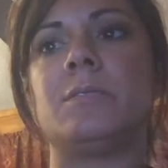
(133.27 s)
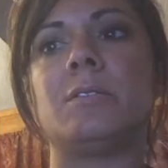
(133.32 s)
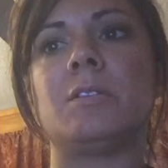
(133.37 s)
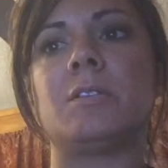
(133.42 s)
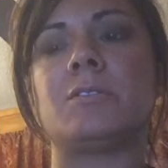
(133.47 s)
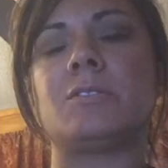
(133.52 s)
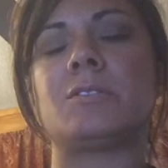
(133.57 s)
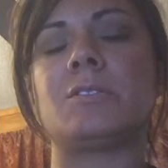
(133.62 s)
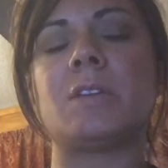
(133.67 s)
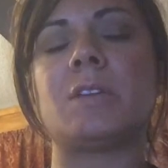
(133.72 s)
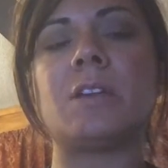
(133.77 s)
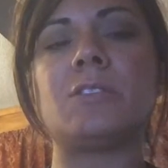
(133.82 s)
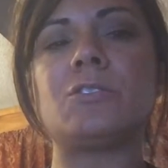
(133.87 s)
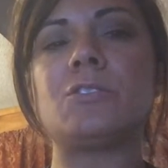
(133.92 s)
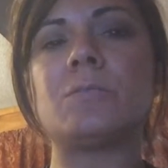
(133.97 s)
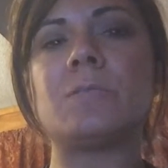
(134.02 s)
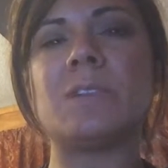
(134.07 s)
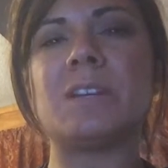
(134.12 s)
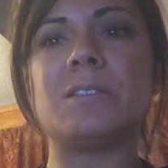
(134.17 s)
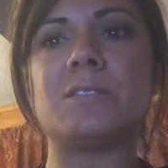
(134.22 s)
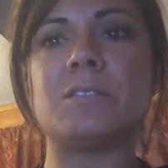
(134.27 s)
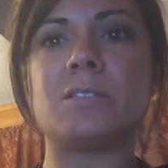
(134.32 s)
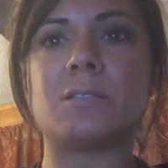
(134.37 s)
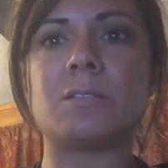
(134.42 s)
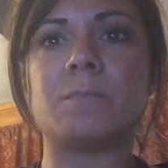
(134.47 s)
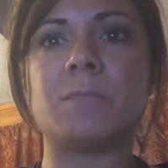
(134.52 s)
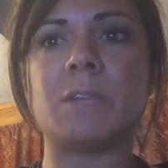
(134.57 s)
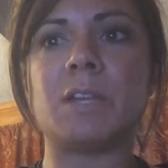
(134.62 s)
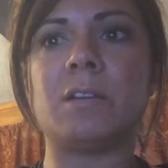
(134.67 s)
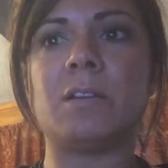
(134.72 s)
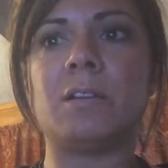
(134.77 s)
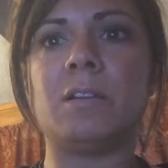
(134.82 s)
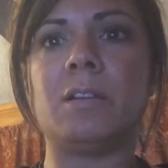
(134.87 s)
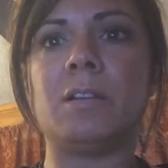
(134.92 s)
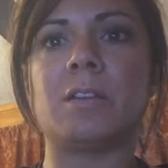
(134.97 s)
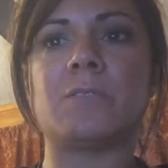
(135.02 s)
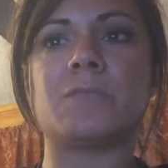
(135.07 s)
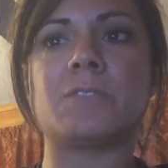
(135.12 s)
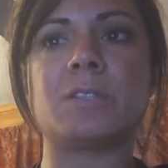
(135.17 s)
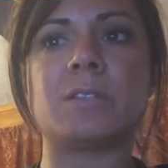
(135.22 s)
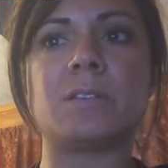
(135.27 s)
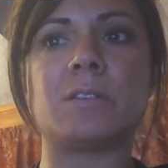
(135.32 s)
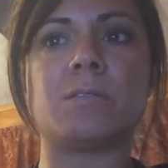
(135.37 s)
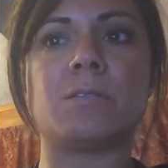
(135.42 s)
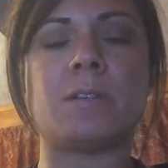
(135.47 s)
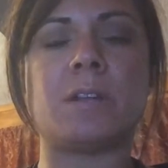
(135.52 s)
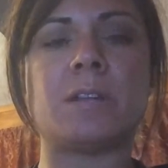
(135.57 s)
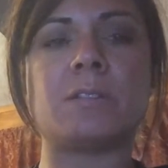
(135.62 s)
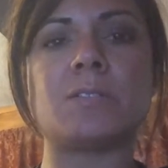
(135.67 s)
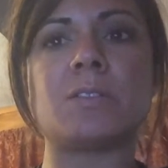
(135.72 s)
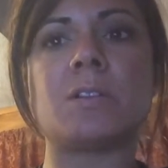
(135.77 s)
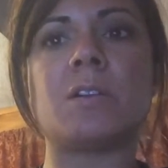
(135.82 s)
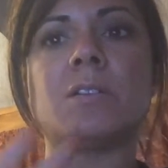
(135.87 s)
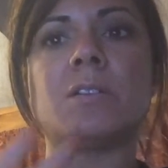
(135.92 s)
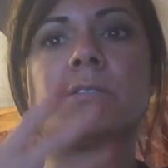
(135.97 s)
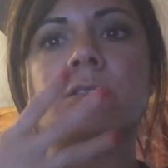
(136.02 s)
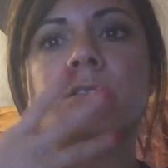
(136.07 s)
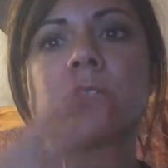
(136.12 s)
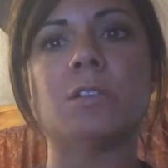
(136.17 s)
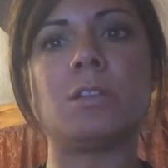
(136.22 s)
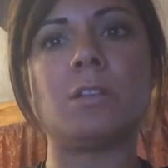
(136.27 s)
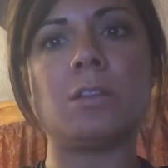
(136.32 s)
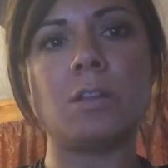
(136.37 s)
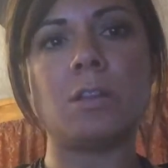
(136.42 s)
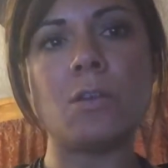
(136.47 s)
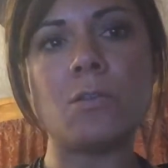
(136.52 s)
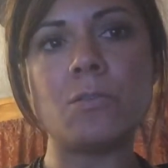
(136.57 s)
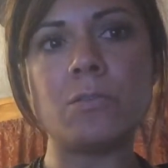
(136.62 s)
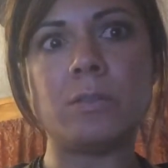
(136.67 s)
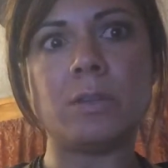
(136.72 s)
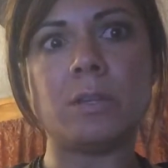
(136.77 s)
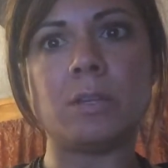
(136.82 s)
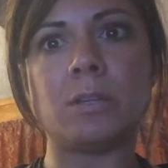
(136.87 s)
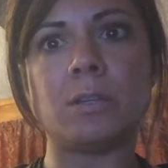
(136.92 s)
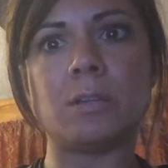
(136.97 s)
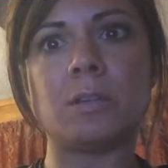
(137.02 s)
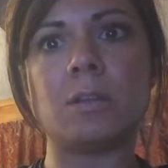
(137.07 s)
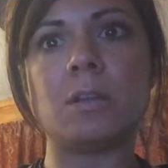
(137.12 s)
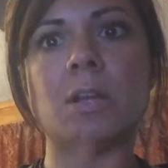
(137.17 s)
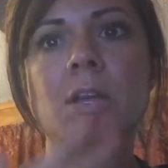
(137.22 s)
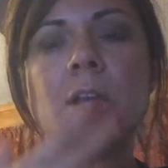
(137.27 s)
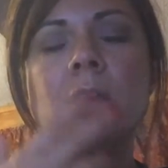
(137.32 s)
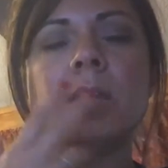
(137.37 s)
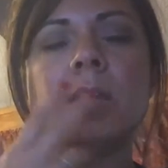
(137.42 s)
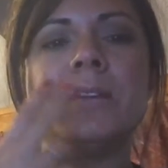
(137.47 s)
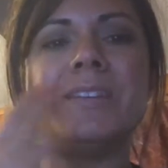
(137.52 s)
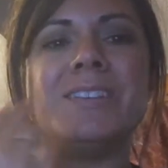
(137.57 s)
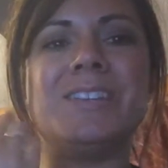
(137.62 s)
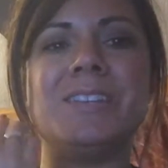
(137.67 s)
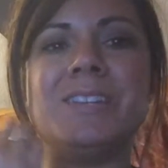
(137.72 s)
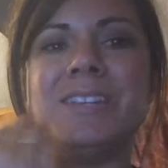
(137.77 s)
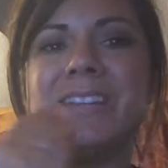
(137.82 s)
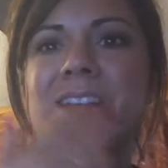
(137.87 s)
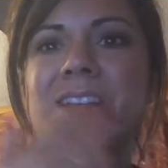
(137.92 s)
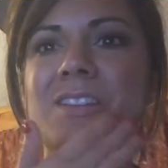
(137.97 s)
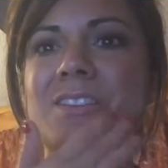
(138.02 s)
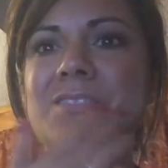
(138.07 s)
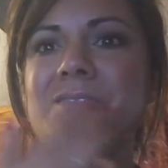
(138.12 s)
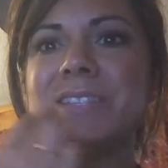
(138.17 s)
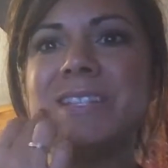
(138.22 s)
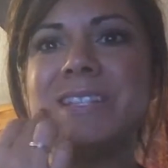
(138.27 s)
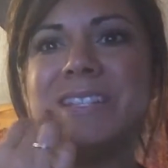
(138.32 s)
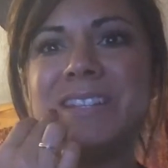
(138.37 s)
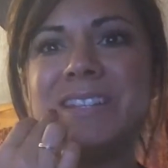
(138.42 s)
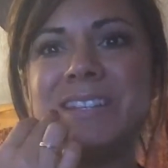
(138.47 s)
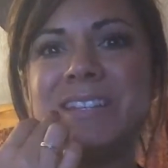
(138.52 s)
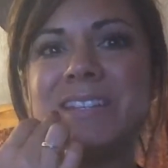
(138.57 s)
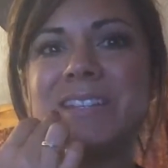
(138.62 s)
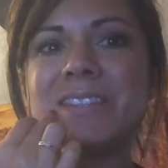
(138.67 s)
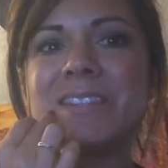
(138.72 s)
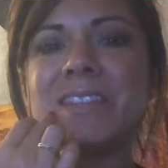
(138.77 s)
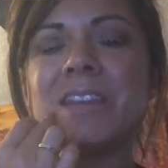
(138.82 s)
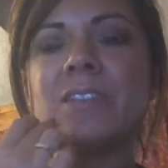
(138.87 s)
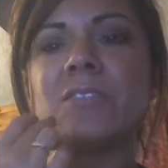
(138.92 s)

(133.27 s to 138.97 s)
saturated smell of cigarettes on your clothing, yellow teeth,